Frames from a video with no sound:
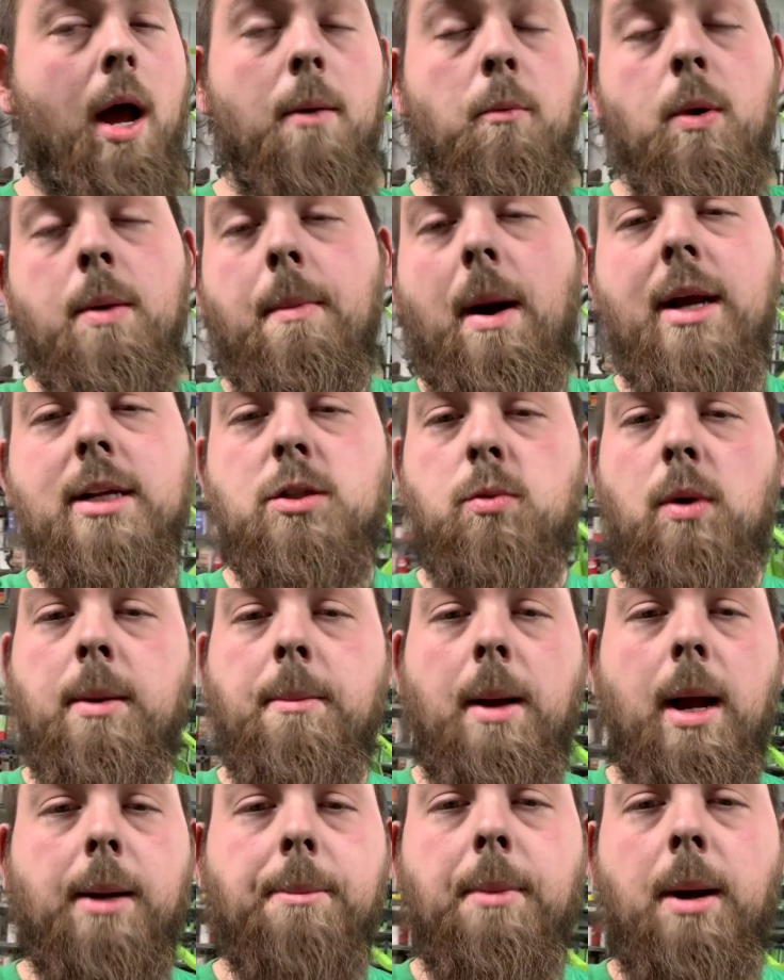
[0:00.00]
We might swing
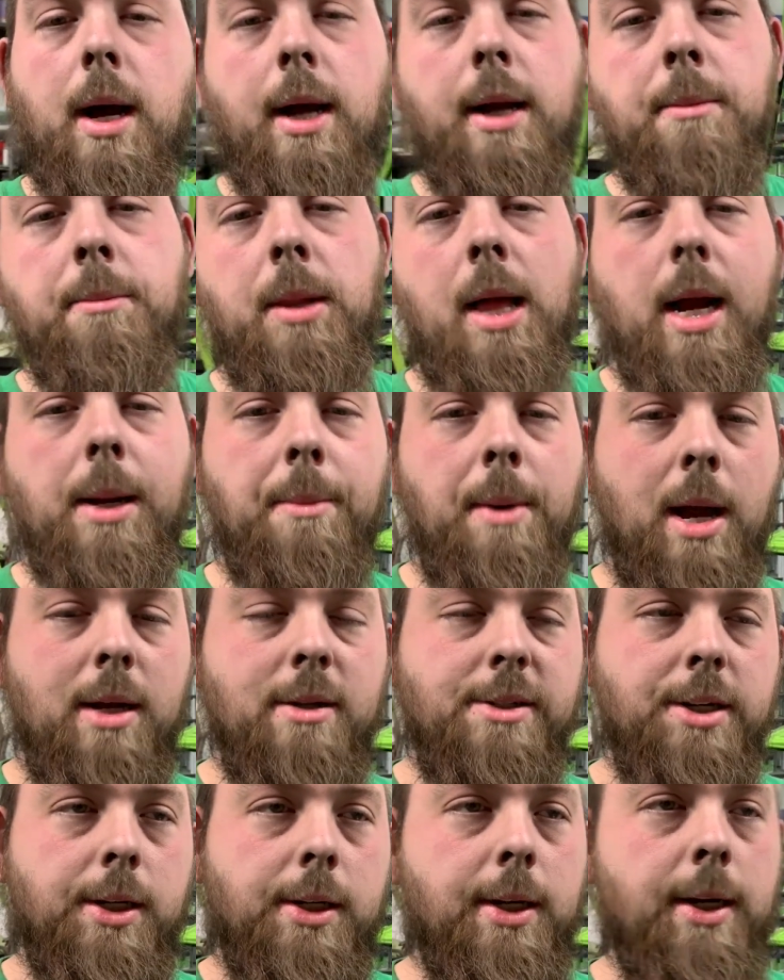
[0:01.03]
back by Black
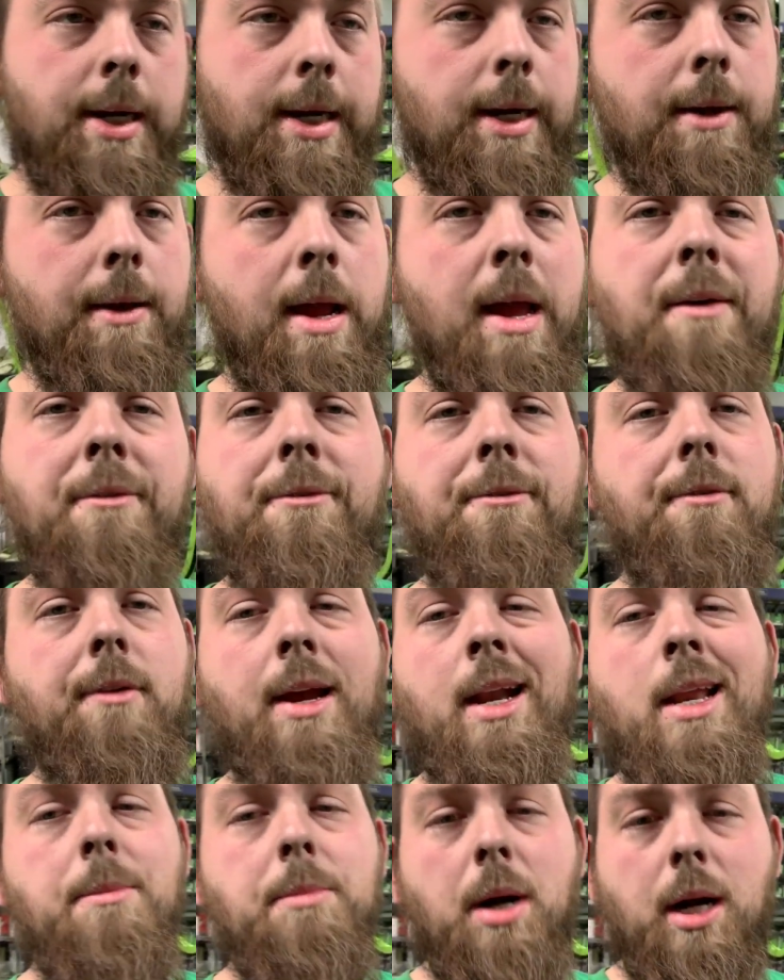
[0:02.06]
Magic. If
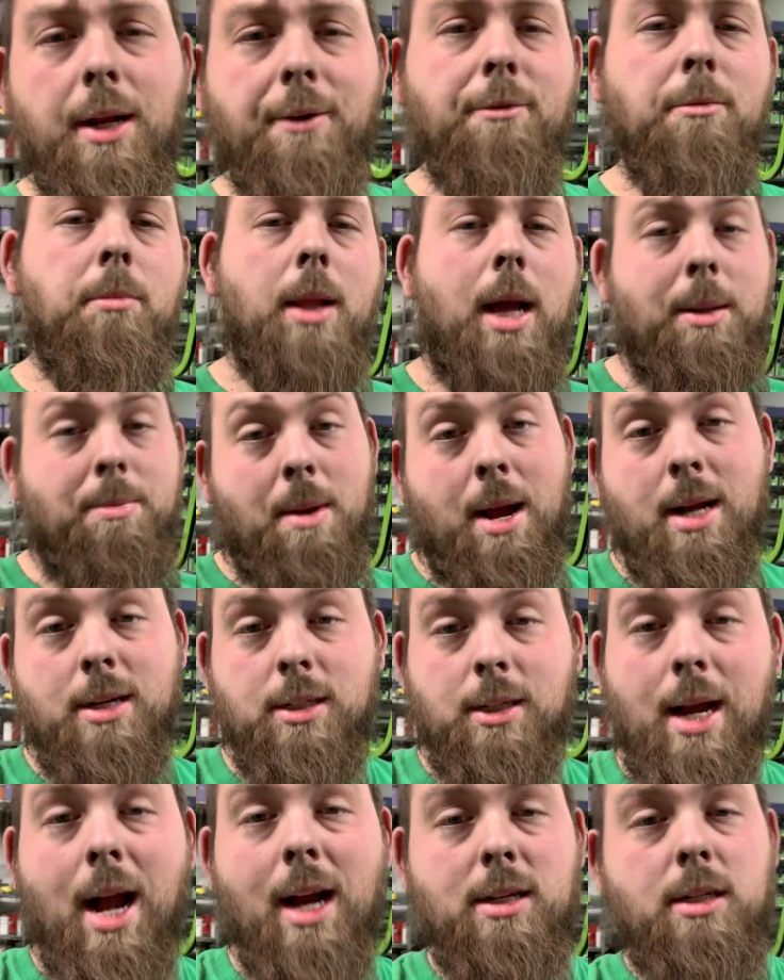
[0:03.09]
anybody from Black
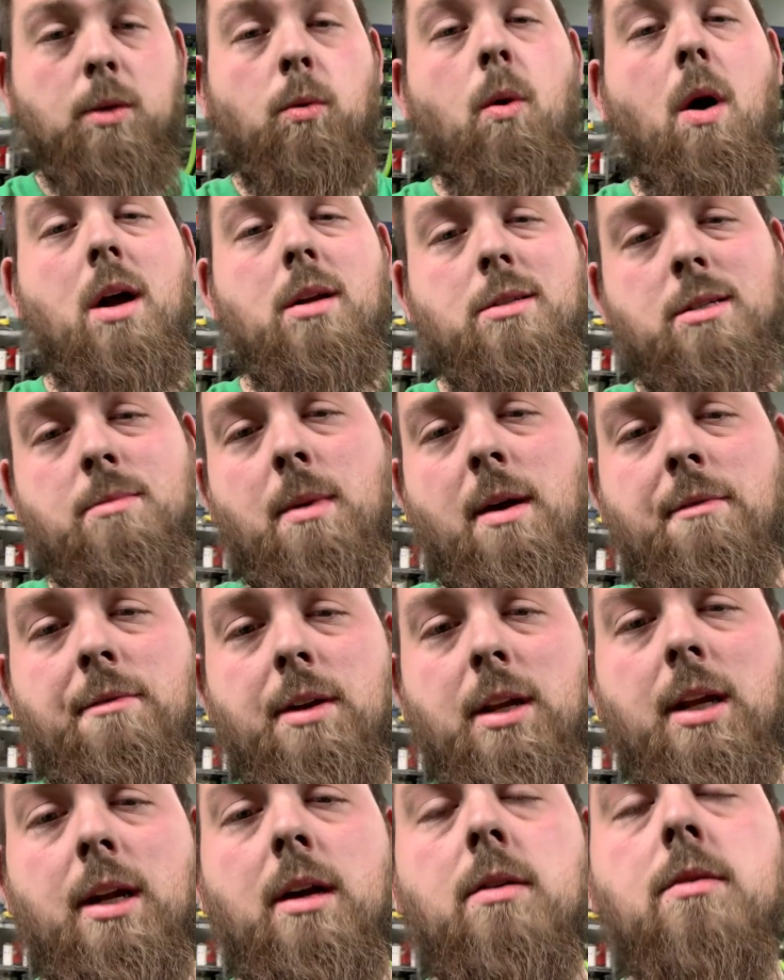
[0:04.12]
Magic actually watches my
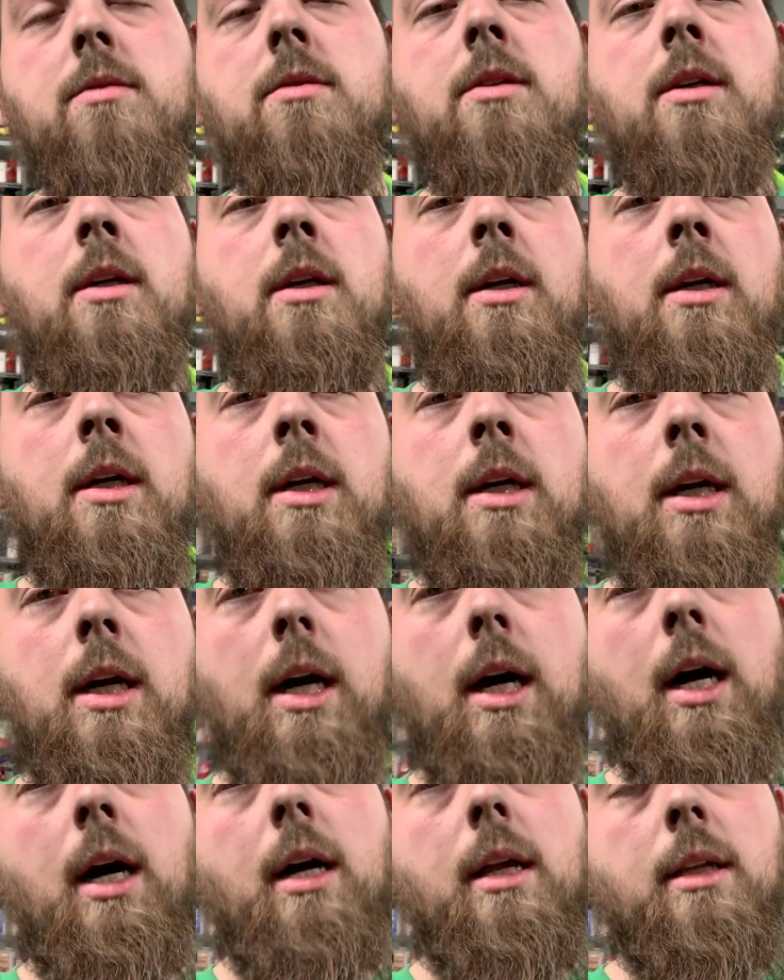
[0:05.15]
videos,
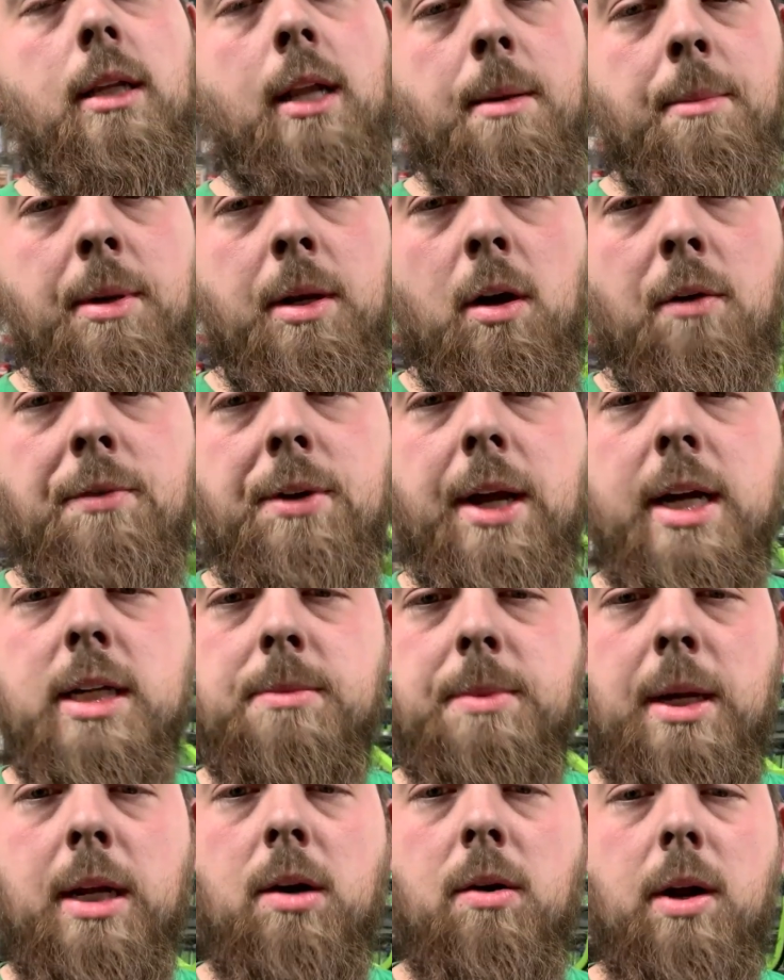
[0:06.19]
let me know if you guys
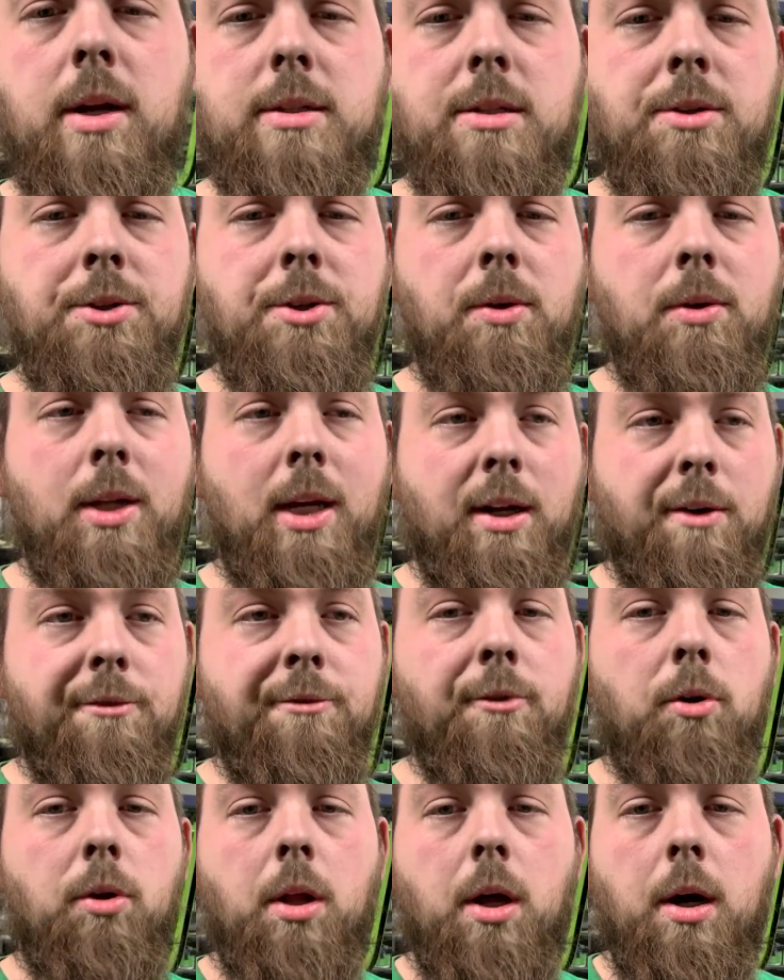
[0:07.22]
be interested in doing like a
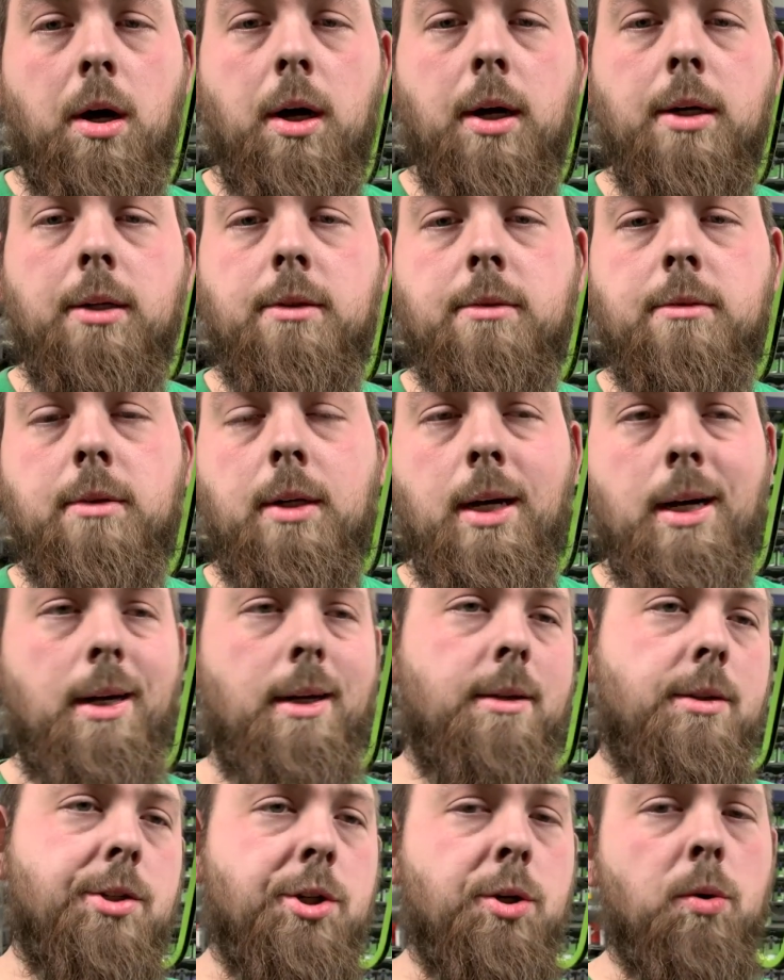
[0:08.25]
full-on
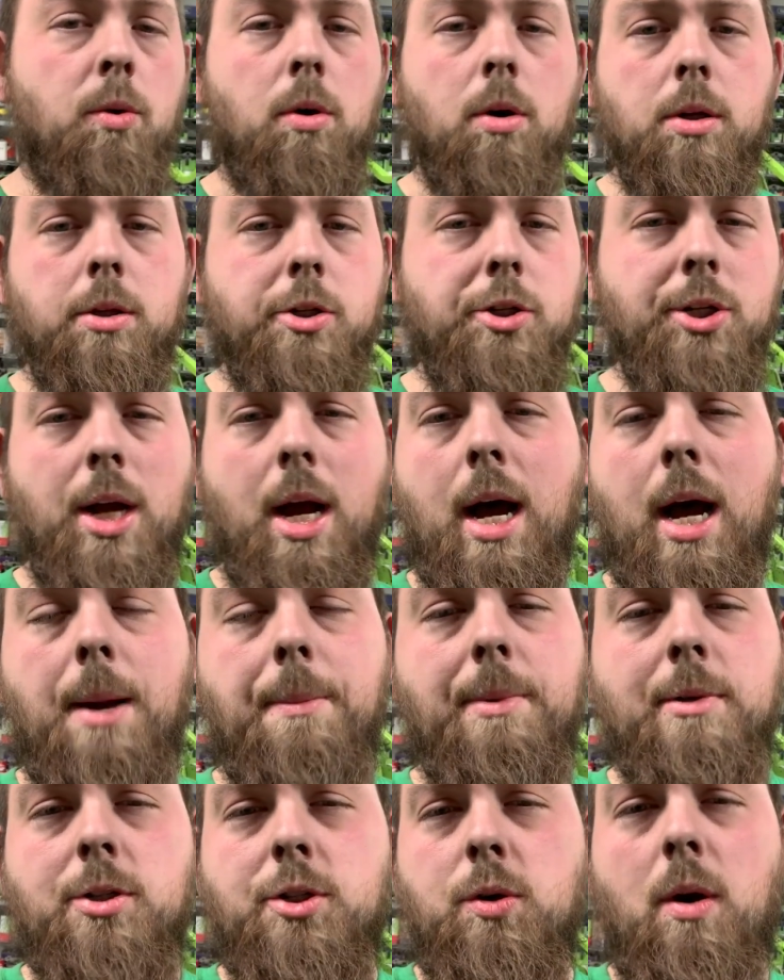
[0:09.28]
tour of the
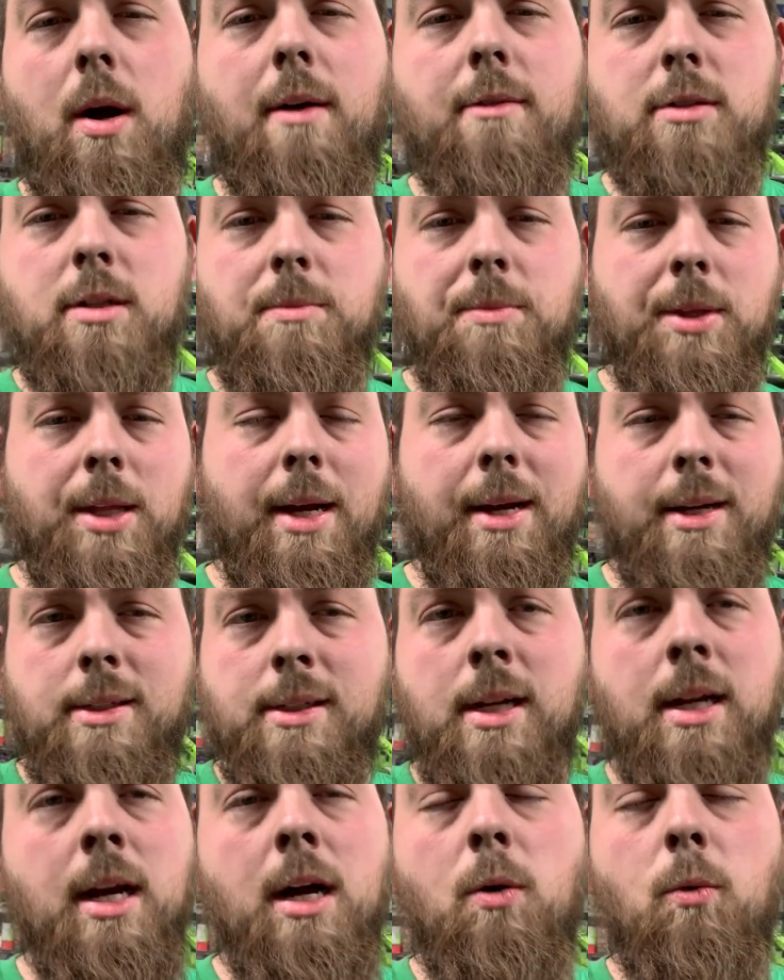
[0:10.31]
shop and show off some things.
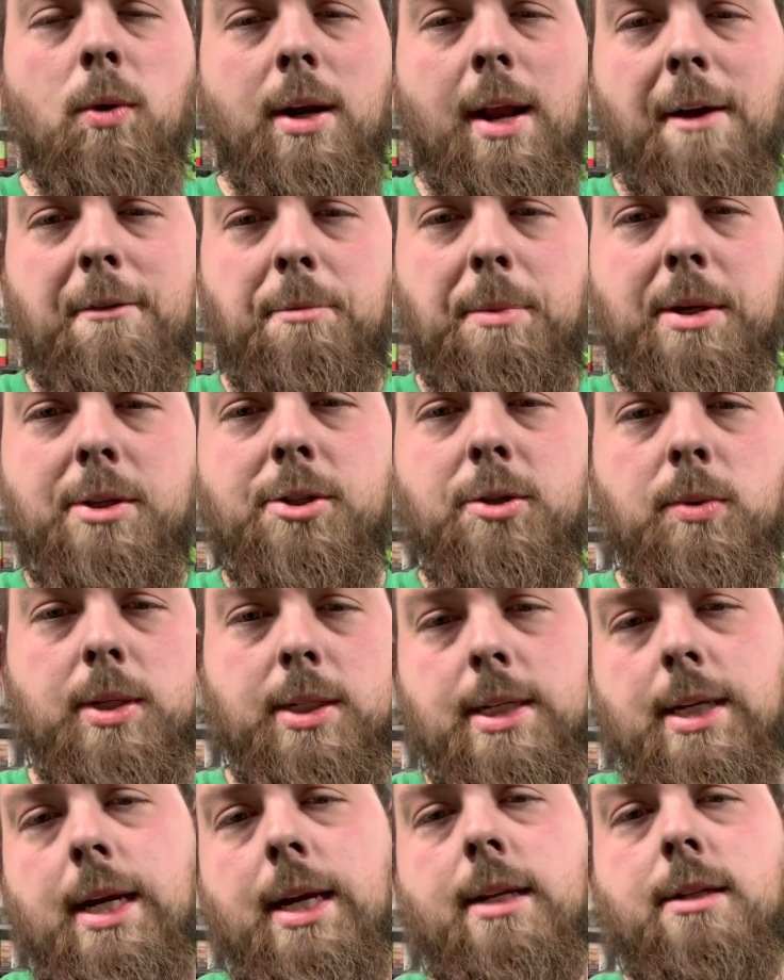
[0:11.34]
Wouldn't have to be too
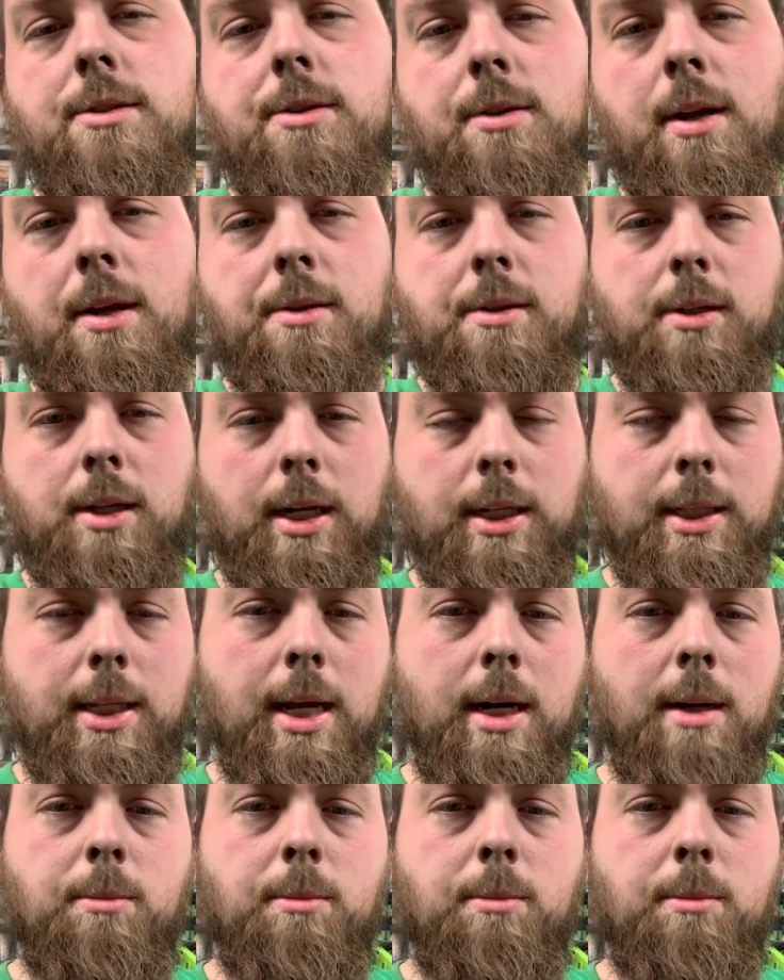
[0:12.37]
intense or nothing like that.